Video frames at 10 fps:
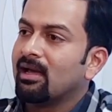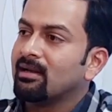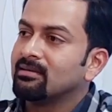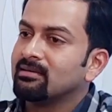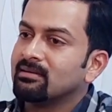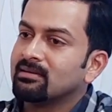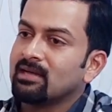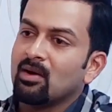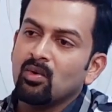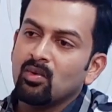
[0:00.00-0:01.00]
and
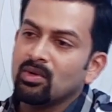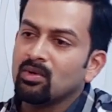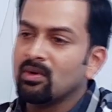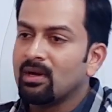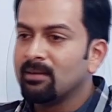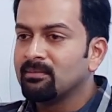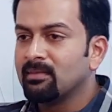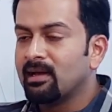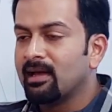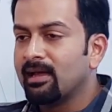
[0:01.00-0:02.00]
now you know
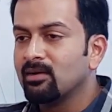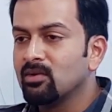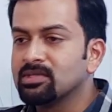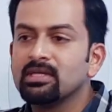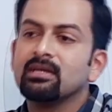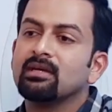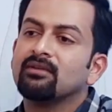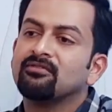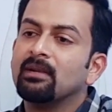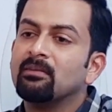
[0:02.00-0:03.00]
I'm I'll go see a
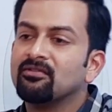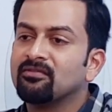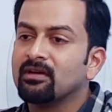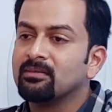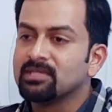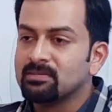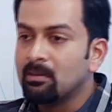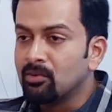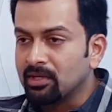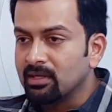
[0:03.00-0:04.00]
film of uh, Mister
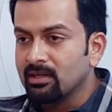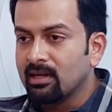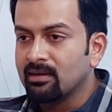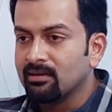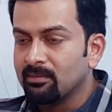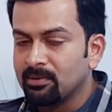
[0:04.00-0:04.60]
Mammootty, uh, right.